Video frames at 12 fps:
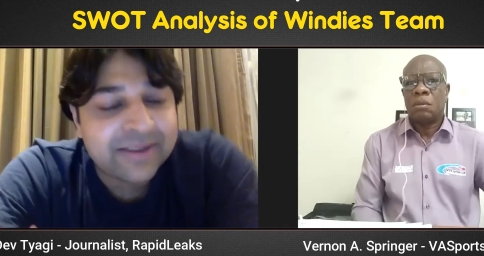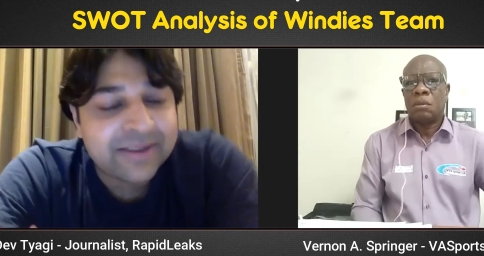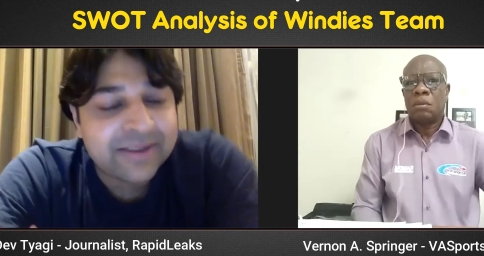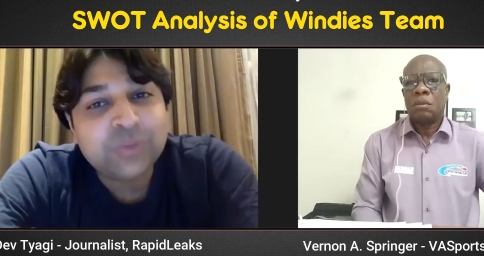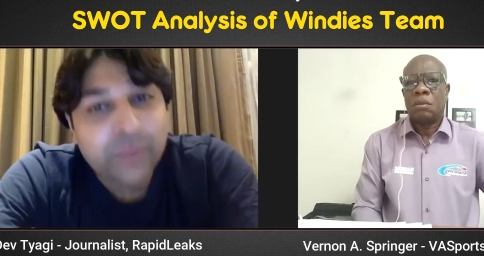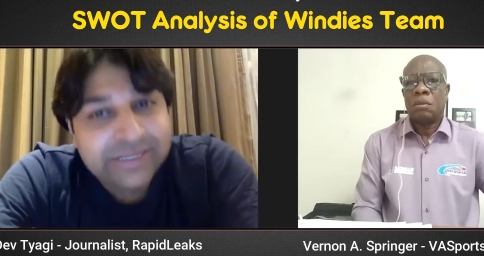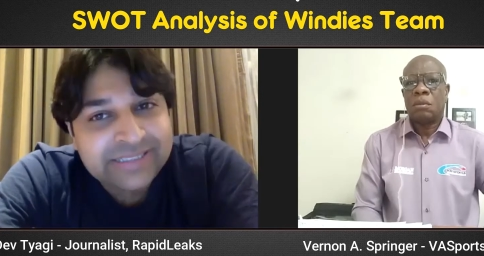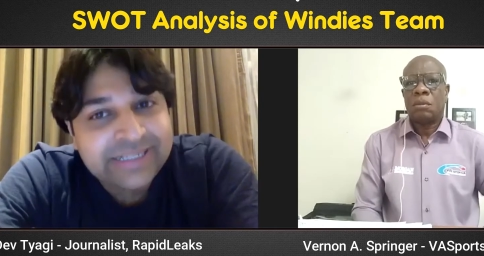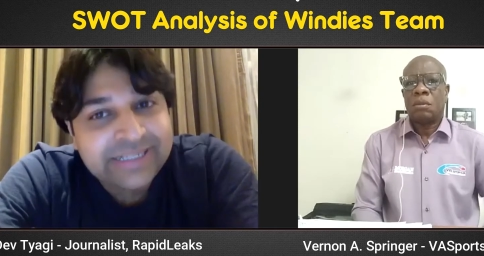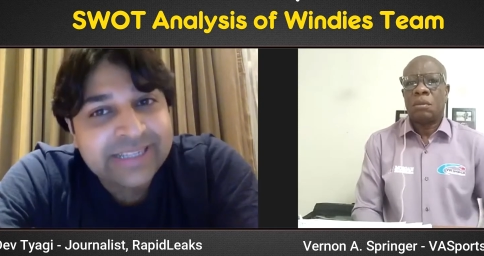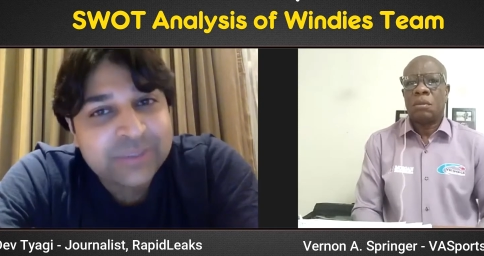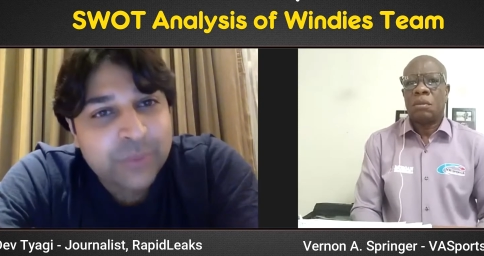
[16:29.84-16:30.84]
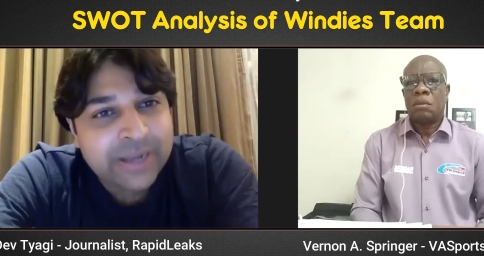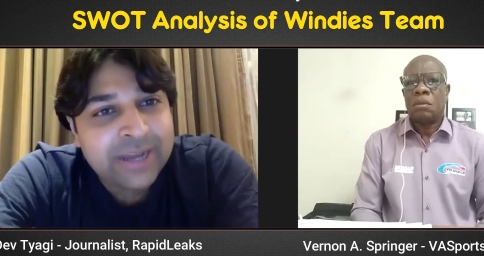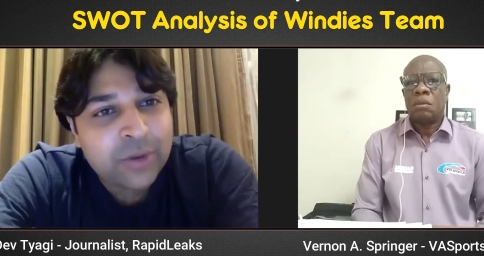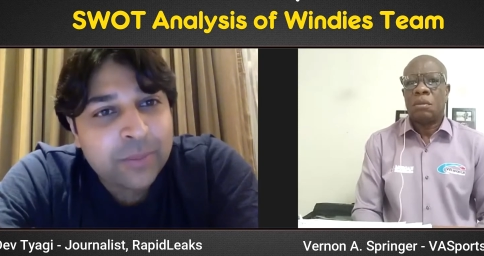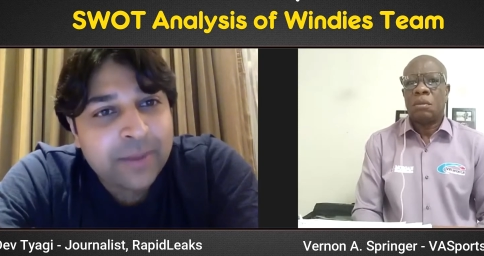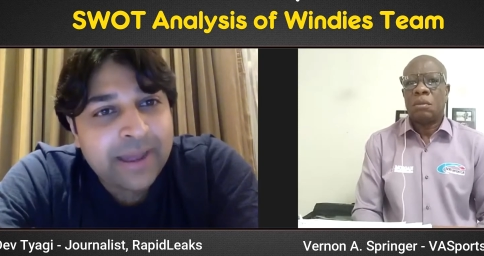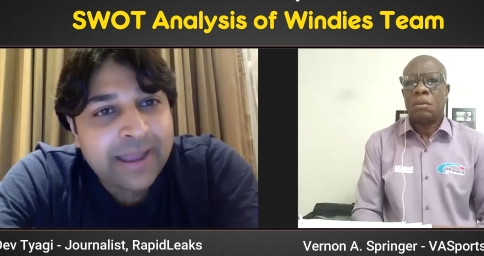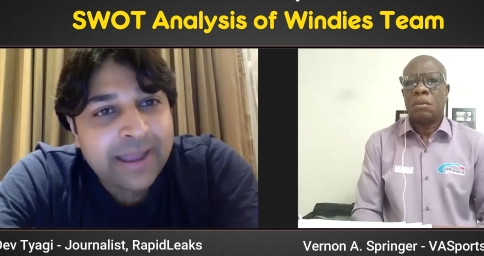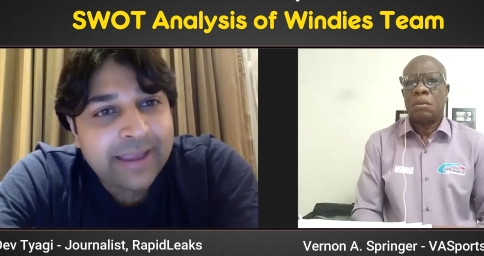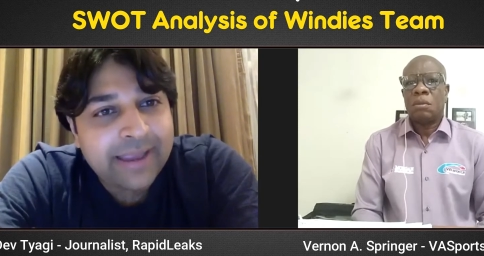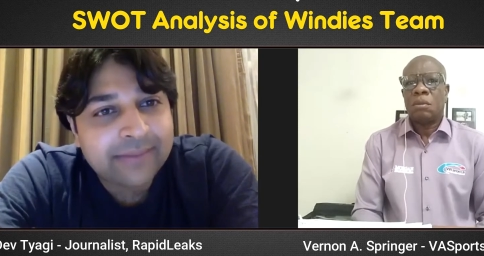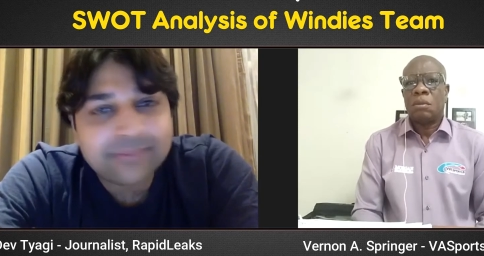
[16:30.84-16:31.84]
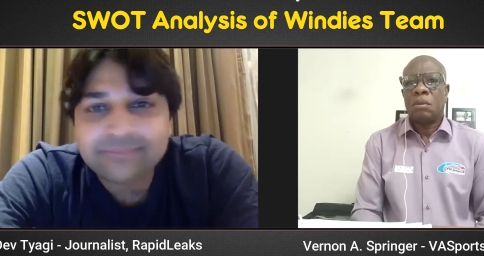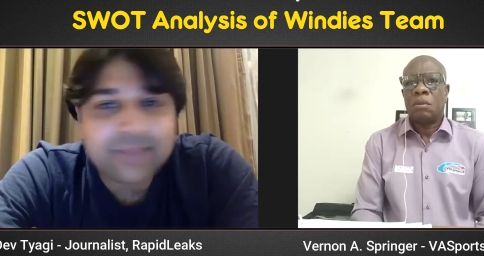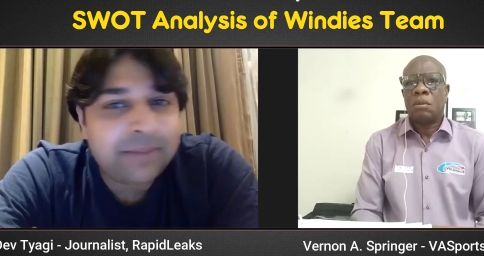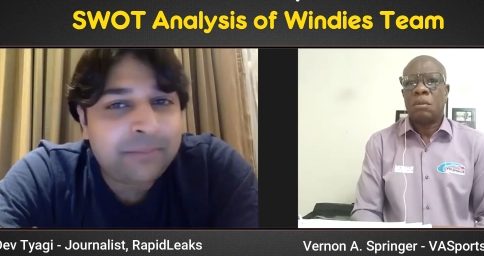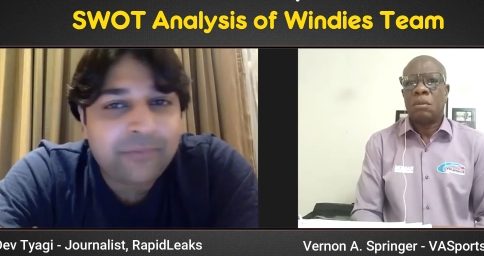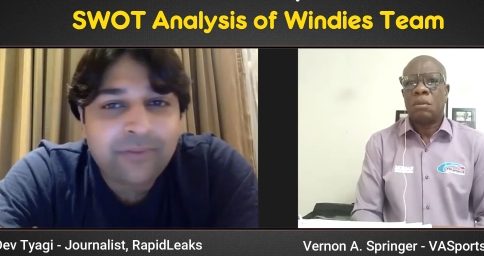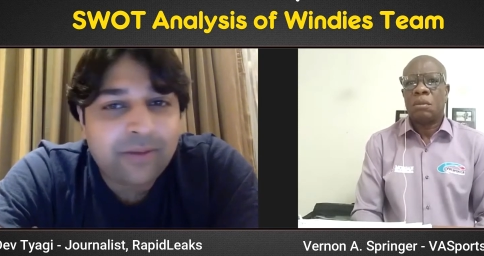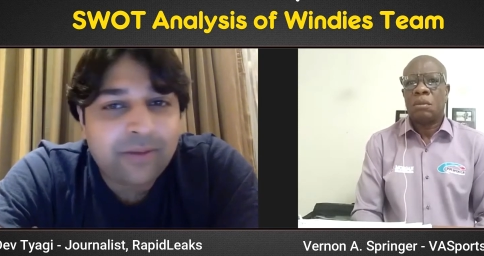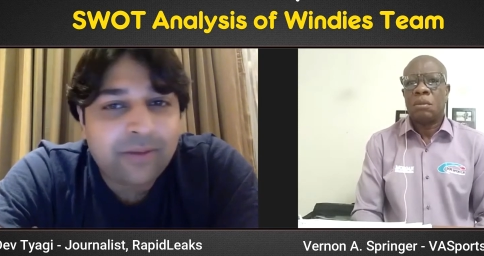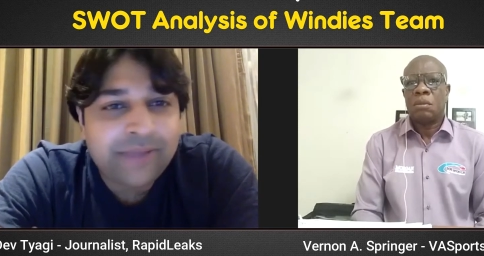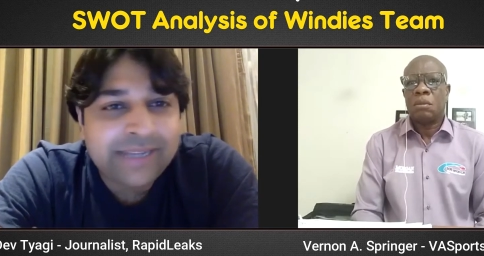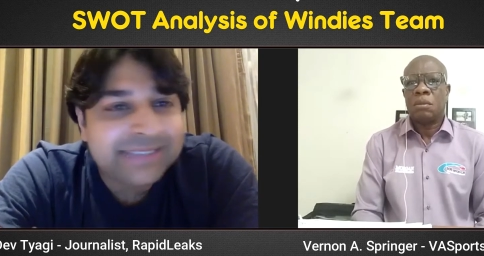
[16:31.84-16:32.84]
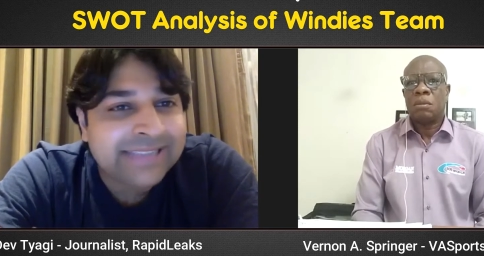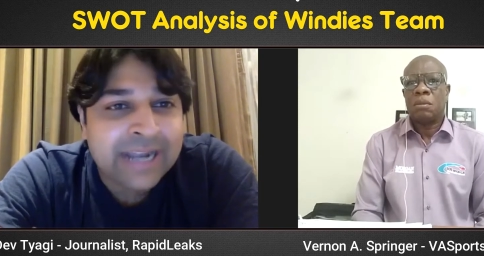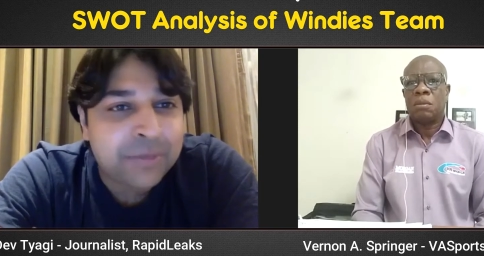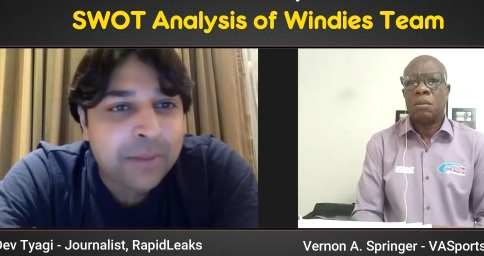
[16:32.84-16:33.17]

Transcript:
Speaker 1: So West Indies went down by a very scant